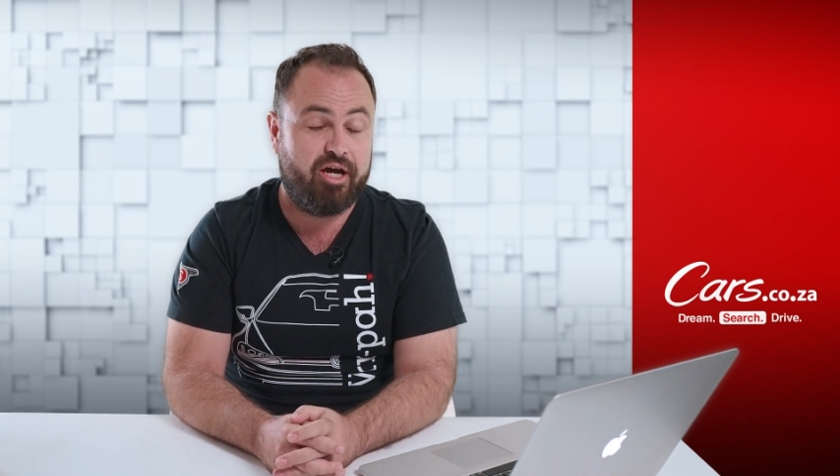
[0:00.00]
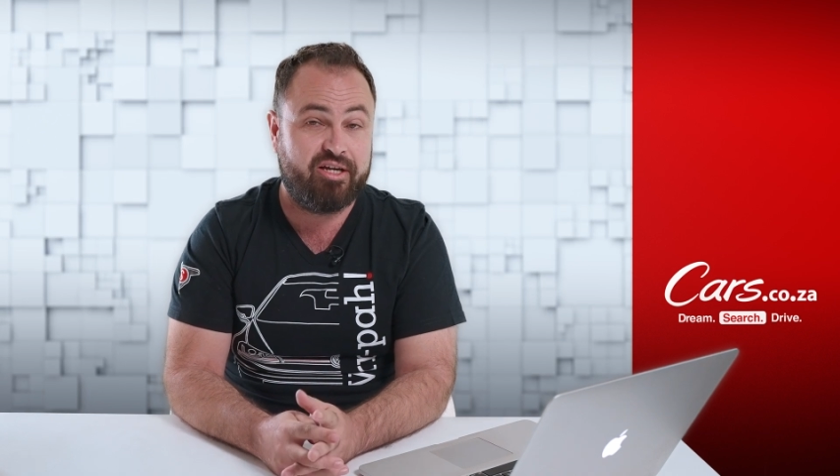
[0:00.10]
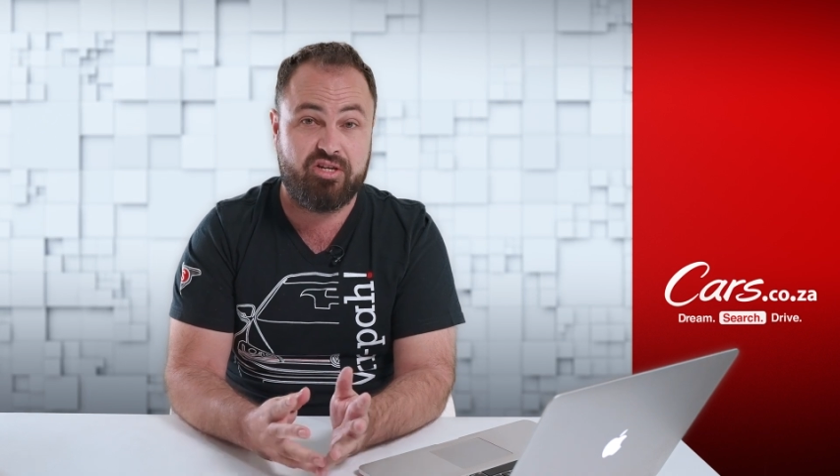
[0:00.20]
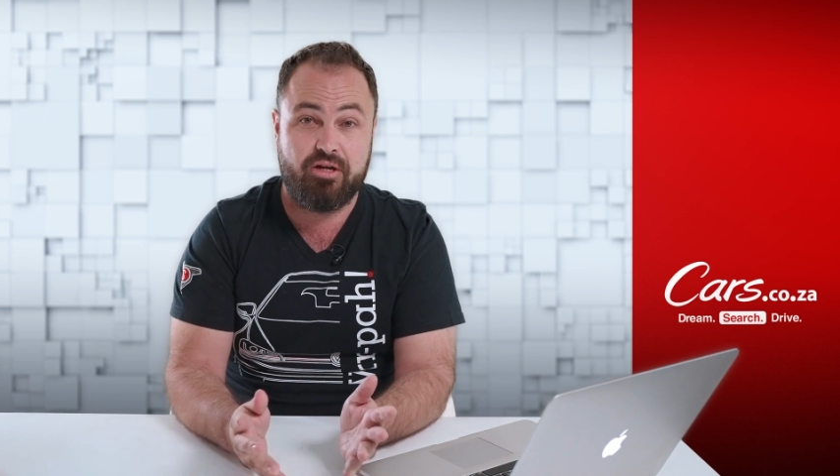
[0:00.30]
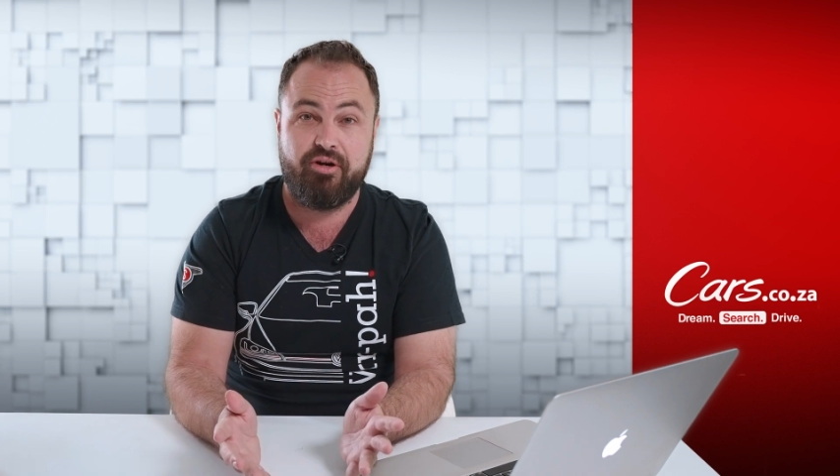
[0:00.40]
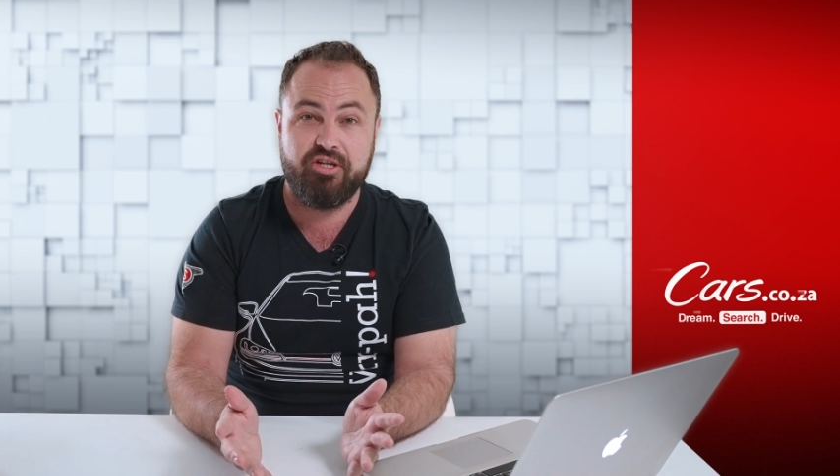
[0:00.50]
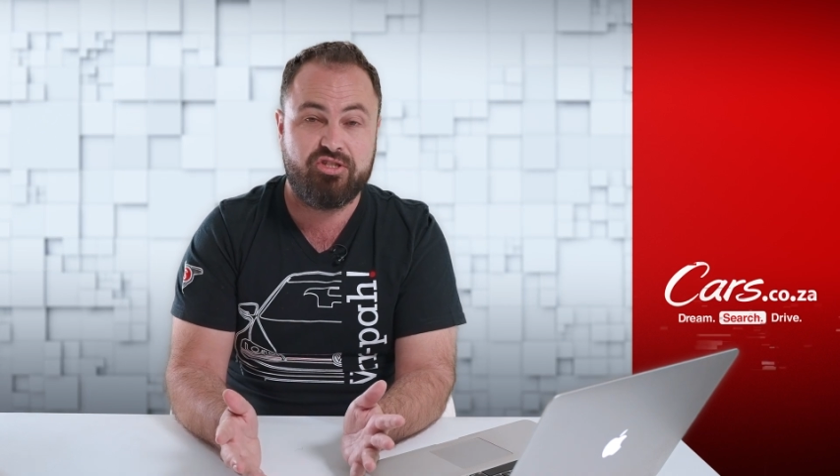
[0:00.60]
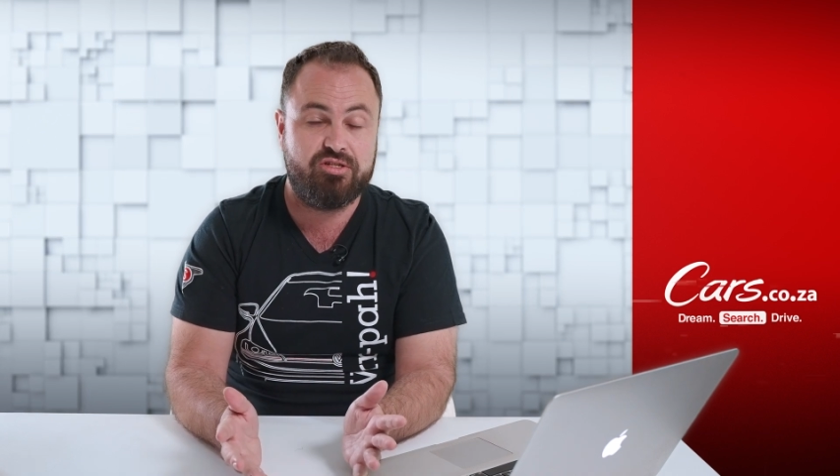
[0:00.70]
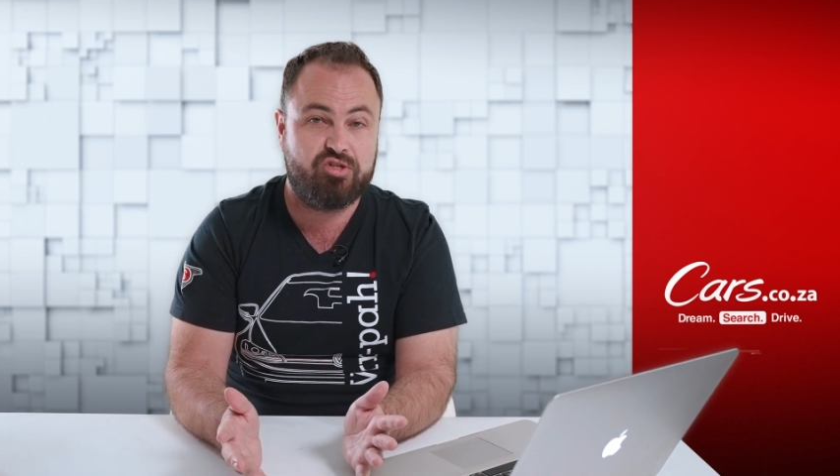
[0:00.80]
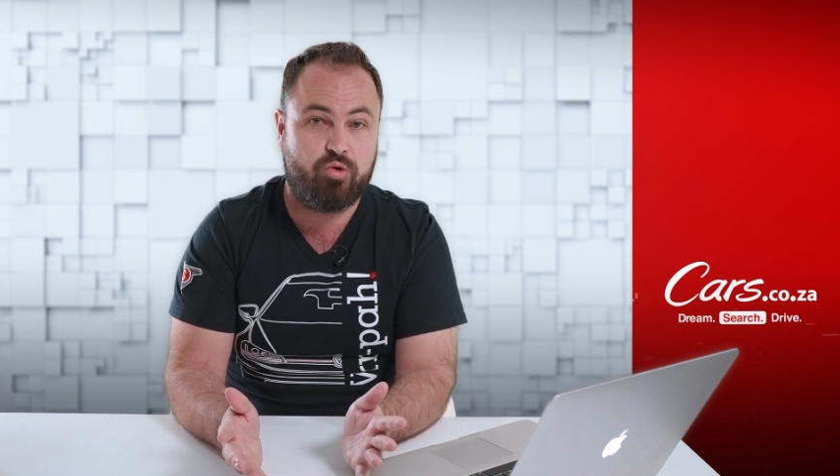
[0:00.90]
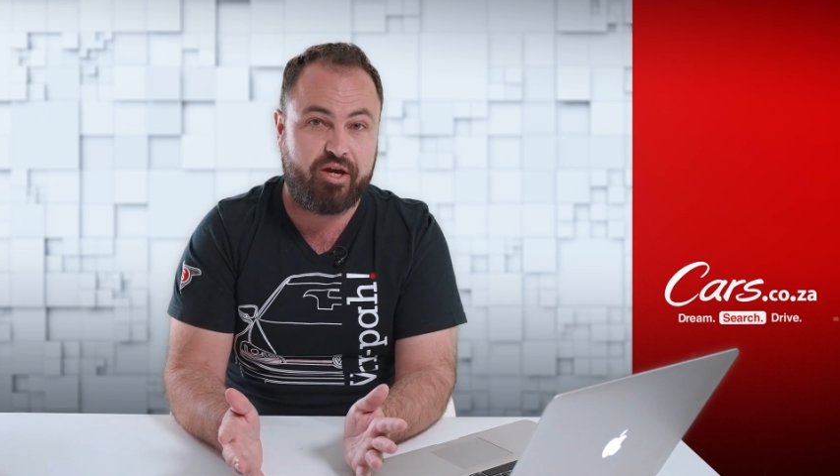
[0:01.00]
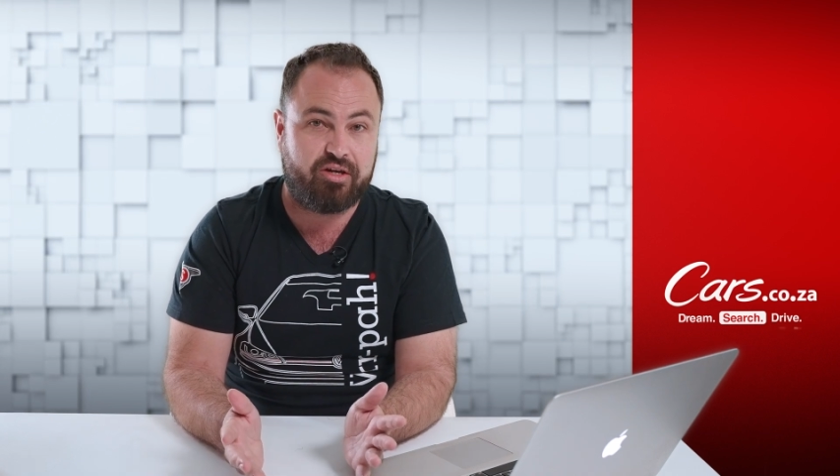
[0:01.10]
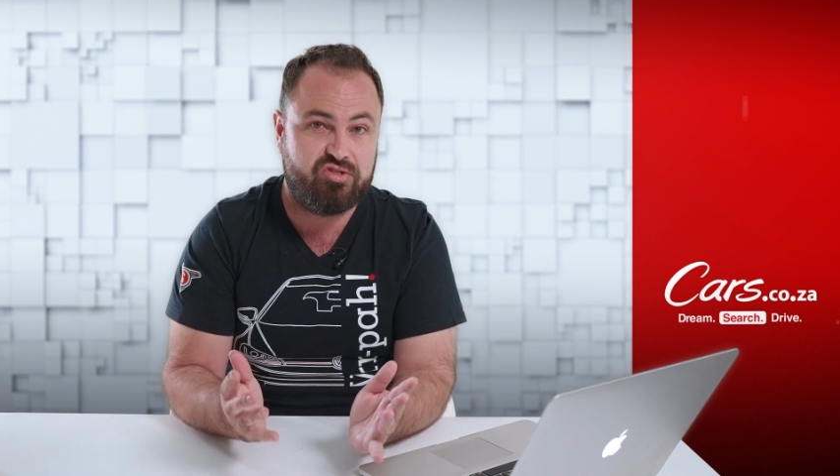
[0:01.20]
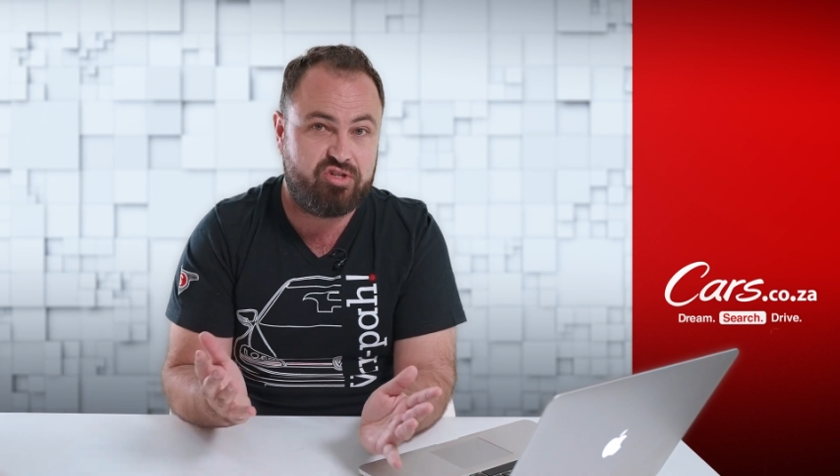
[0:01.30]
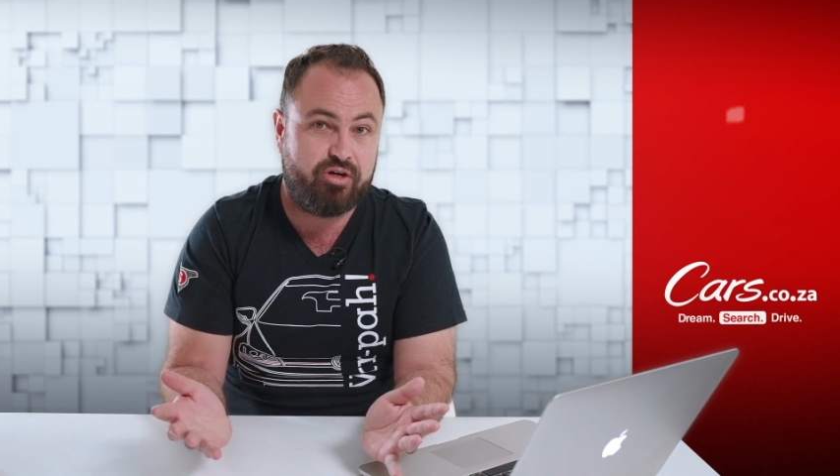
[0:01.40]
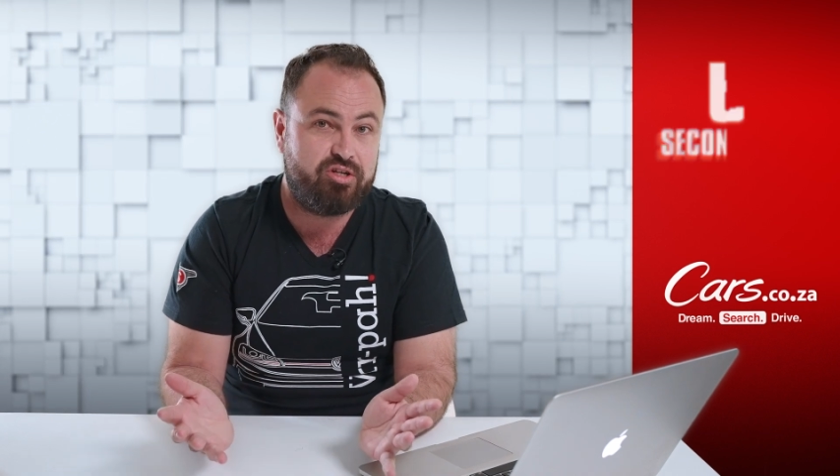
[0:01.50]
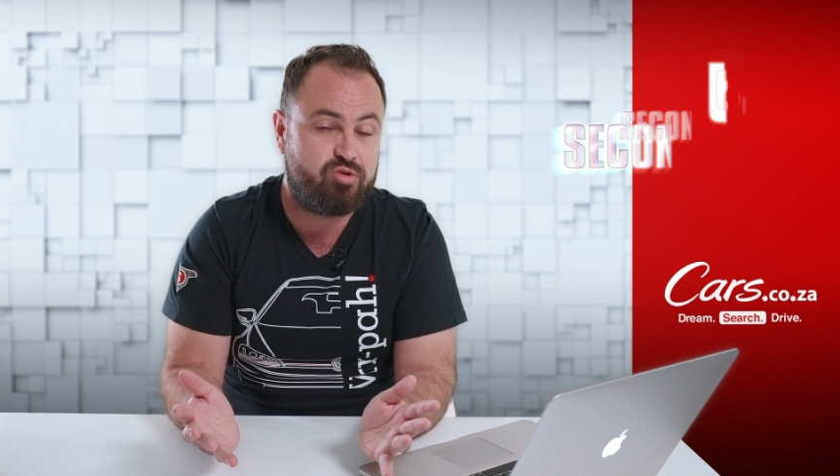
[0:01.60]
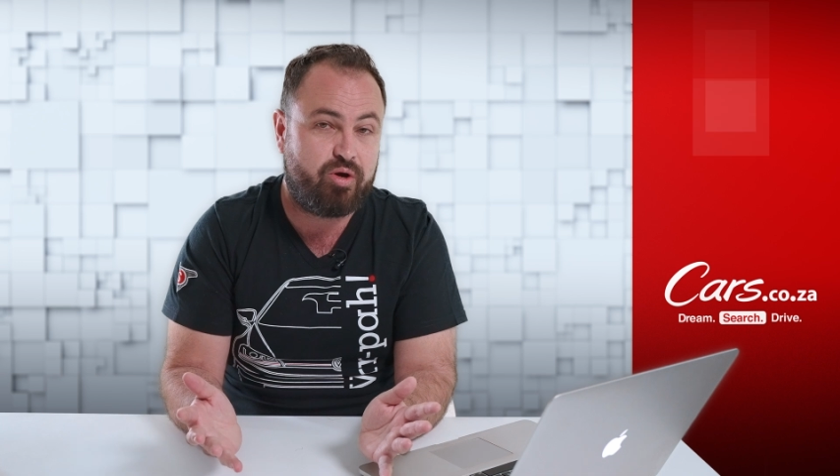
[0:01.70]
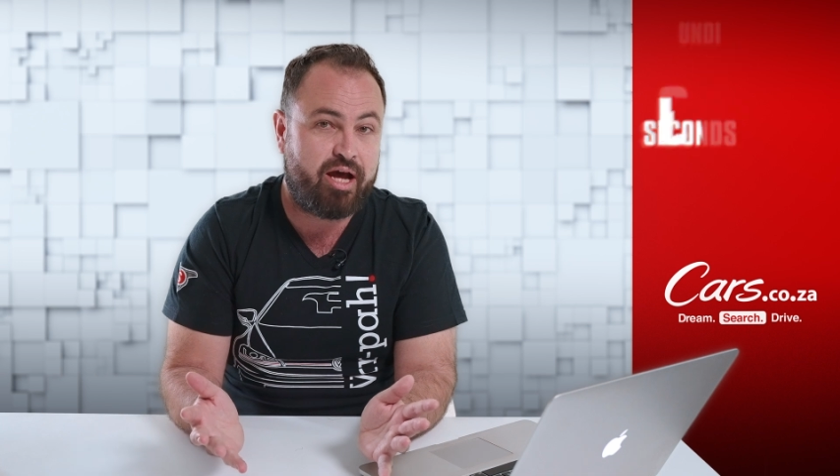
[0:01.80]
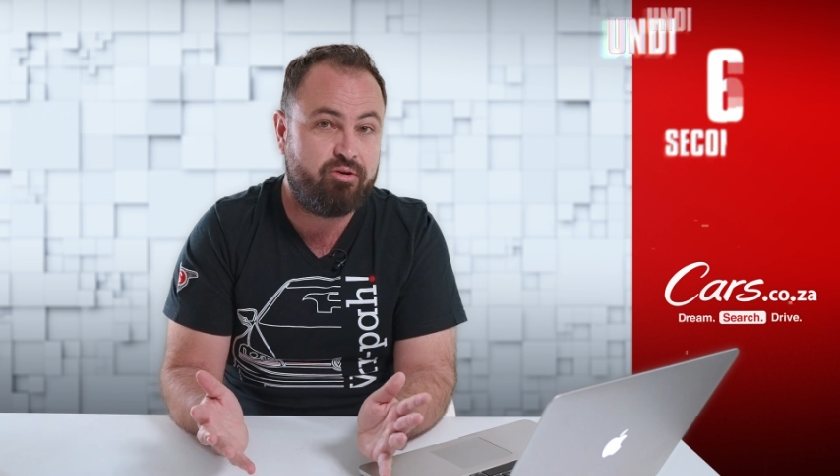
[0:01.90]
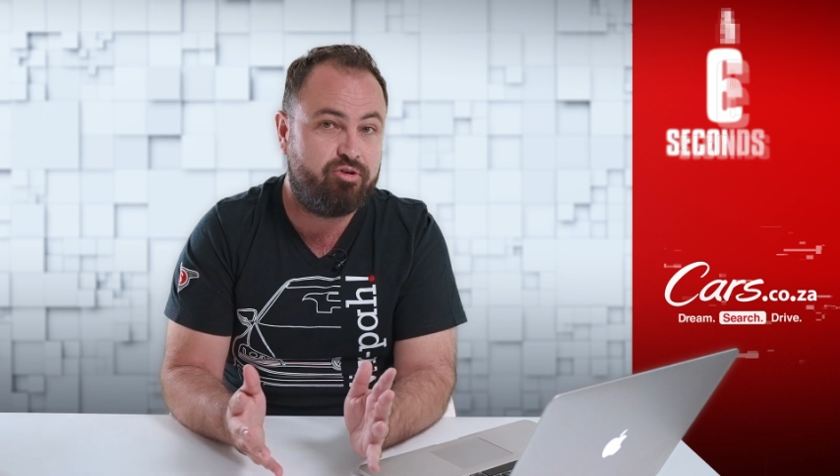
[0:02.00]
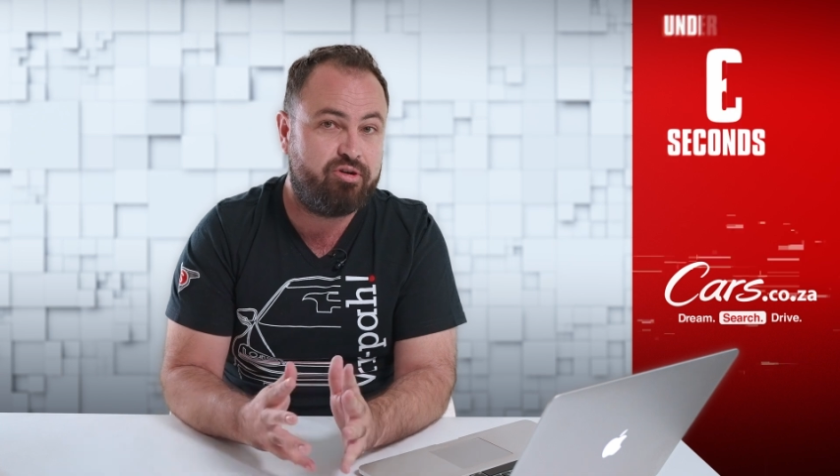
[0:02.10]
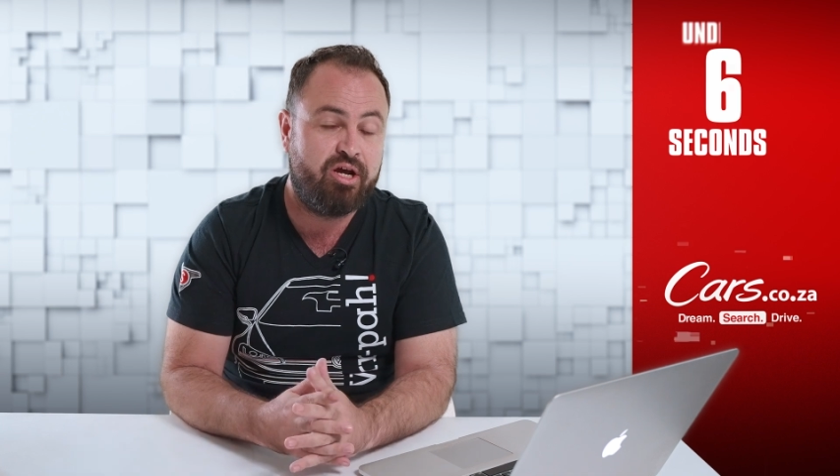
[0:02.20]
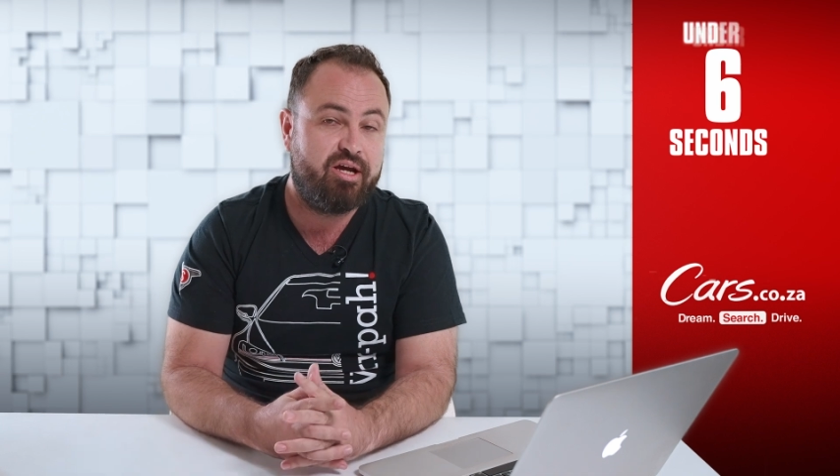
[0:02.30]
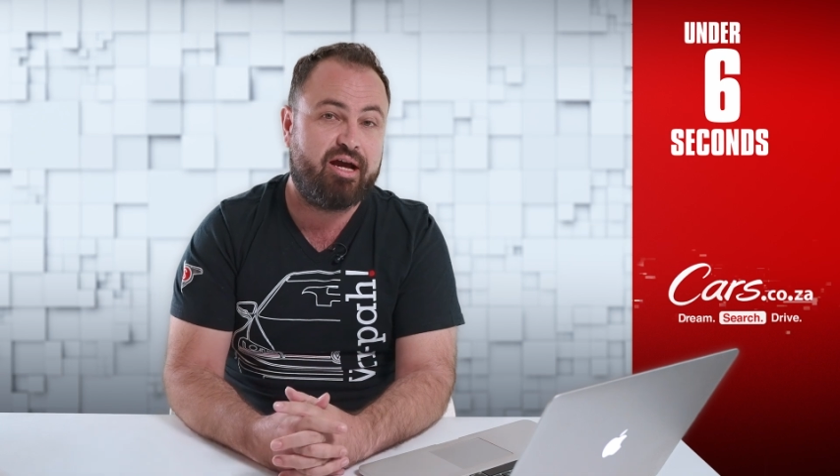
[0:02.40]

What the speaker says: Acceleration is quick, 0 to 100,